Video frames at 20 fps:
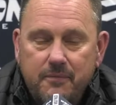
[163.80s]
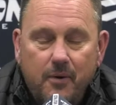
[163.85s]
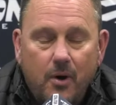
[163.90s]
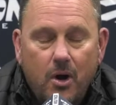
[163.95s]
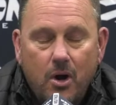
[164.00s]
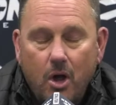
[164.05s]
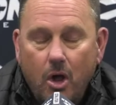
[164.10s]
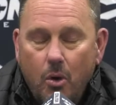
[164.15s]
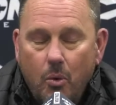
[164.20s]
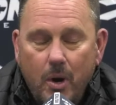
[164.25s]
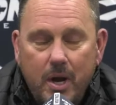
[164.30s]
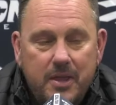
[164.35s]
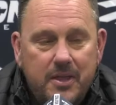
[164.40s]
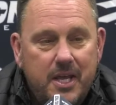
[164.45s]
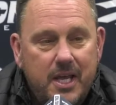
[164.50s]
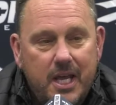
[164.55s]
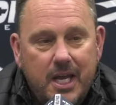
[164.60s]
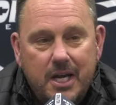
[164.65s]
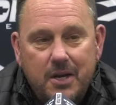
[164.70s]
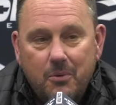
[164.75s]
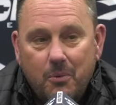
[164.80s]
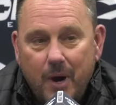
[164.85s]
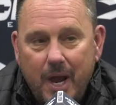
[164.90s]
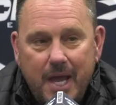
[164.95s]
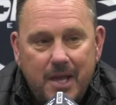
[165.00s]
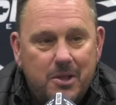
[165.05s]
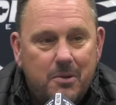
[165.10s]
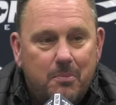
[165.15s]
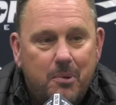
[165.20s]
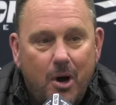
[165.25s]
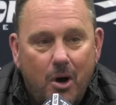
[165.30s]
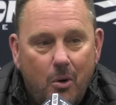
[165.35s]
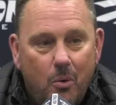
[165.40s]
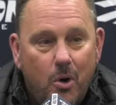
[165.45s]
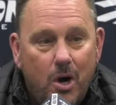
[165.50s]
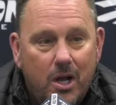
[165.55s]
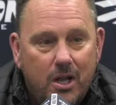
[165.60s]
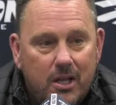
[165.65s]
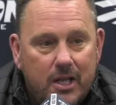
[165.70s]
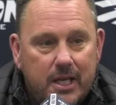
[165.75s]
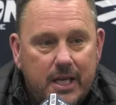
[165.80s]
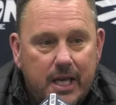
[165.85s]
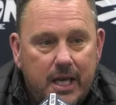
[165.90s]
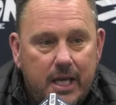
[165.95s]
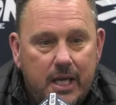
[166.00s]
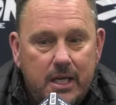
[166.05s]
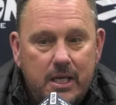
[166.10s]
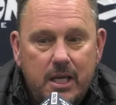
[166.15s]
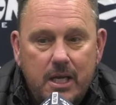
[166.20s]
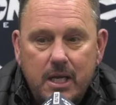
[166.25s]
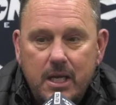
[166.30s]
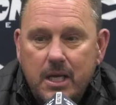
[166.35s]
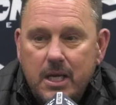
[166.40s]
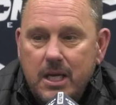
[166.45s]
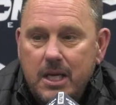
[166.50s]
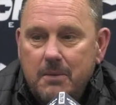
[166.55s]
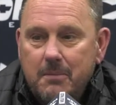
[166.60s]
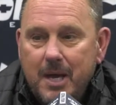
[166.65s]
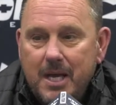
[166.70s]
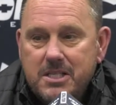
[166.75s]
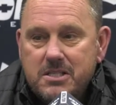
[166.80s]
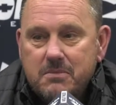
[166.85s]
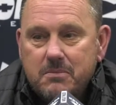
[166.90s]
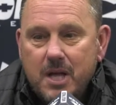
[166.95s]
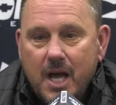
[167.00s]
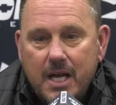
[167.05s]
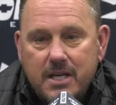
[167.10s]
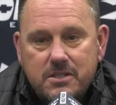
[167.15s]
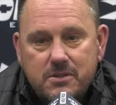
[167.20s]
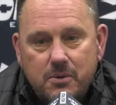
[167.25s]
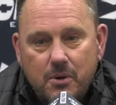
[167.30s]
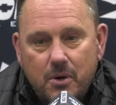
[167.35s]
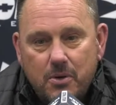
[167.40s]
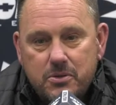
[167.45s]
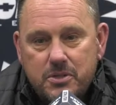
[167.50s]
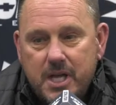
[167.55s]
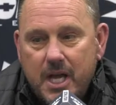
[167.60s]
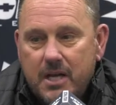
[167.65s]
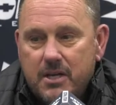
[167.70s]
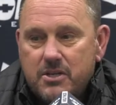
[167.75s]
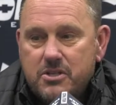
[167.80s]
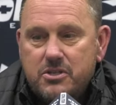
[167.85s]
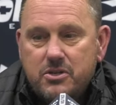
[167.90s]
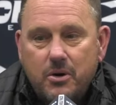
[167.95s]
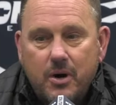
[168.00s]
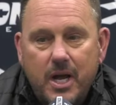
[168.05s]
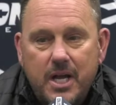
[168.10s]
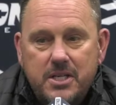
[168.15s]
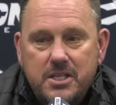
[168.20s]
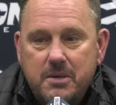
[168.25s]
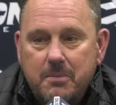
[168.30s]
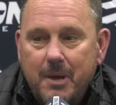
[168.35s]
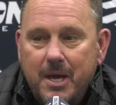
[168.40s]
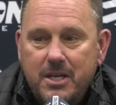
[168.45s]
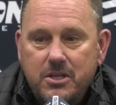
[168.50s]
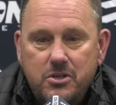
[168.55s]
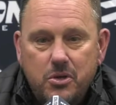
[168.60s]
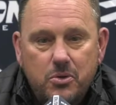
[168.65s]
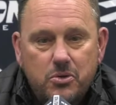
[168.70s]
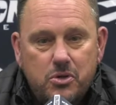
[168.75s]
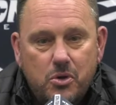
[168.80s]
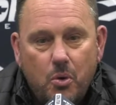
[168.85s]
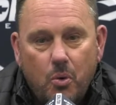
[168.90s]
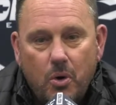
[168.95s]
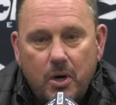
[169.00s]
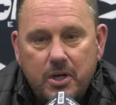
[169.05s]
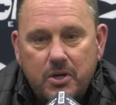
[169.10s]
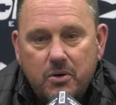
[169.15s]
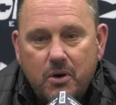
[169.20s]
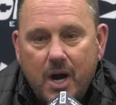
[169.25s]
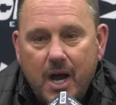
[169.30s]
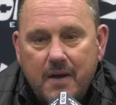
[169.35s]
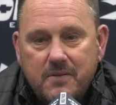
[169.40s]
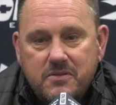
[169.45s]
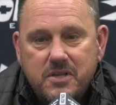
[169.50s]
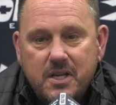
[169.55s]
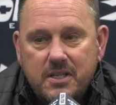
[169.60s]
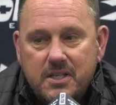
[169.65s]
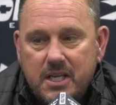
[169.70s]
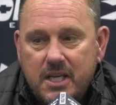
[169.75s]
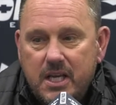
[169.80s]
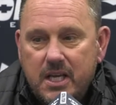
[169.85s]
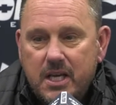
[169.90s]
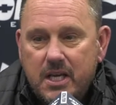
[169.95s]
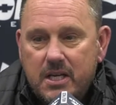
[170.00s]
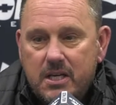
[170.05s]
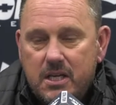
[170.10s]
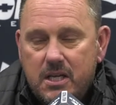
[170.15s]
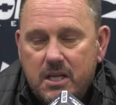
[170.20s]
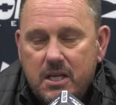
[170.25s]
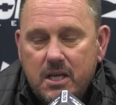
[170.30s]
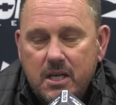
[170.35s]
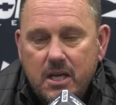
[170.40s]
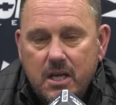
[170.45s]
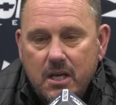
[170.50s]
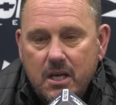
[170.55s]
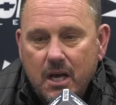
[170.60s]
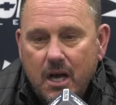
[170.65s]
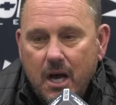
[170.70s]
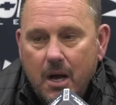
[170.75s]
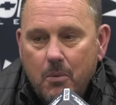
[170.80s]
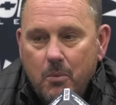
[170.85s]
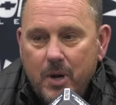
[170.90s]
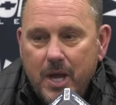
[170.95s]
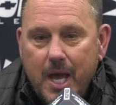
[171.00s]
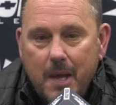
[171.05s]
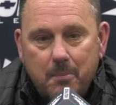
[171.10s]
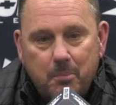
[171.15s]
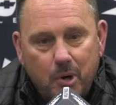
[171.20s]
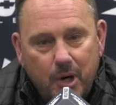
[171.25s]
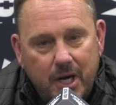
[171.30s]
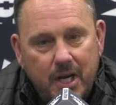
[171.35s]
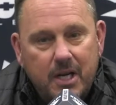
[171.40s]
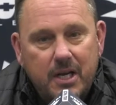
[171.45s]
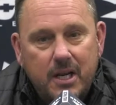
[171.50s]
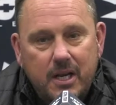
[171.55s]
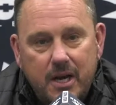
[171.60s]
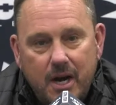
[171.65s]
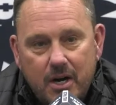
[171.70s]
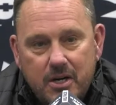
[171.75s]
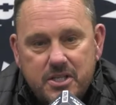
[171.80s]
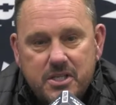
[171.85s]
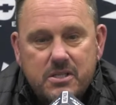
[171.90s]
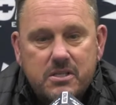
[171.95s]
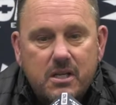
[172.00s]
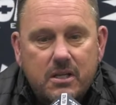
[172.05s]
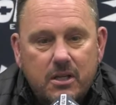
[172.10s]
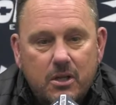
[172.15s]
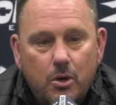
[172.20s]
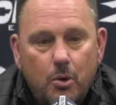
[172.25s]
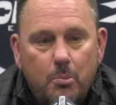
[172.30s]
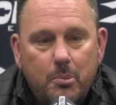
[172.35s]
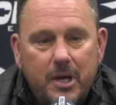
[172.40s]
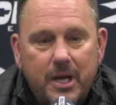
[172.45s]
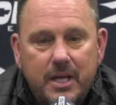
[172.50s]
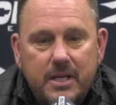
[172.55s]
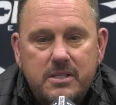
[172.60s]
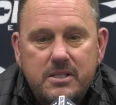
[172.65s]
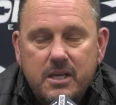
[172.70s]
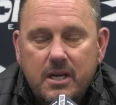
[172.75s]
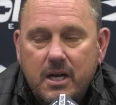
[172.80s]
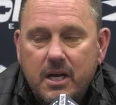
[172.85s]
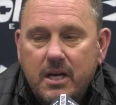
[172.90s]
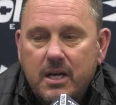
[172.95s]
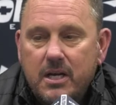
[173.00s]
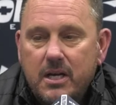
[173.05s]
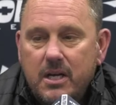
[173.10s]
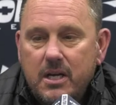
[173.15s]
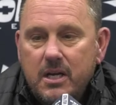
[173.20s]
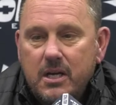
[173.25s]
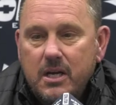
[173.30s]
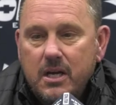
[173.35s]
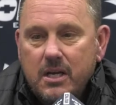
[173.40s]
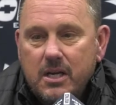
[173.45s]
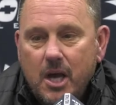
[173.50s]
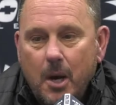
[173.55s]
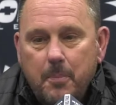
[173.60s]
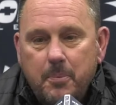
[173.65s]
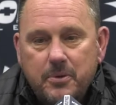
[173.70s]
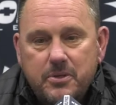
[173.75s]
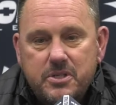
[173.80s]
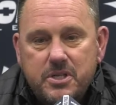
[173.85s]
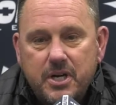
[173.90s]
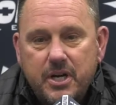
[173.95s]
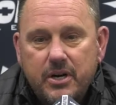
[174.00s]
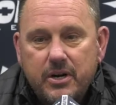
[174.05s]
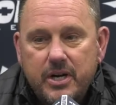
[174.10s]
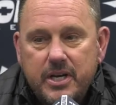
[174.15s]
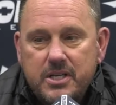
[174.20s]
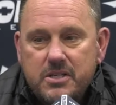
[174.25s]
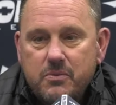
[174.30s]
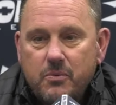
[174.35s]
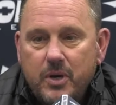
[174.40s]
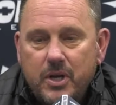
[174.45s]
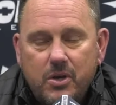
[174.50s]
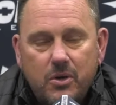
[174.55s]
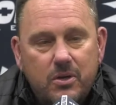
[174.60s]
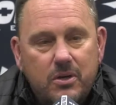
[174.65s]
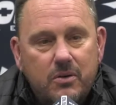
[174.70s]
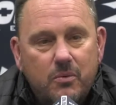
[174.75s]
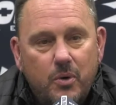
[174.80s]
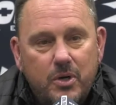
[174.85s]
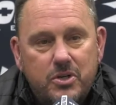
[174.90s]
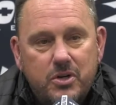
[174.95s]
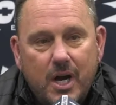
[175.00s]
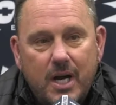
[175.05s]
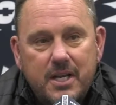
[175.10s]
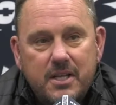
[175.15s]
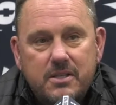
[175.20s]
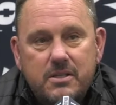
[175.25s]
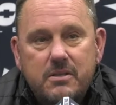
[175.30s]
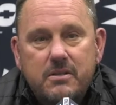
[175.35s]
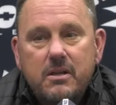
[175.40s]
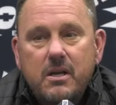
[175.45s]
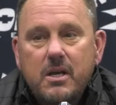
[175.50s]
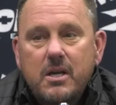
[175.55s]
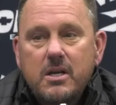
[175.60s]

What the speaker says: fought all the way to the end. He ran the ball well again. He made some nice throws down the stretch. He made 2 scoring drives at the end. We had Brennan in there just a little bit, a couple series, and we tried to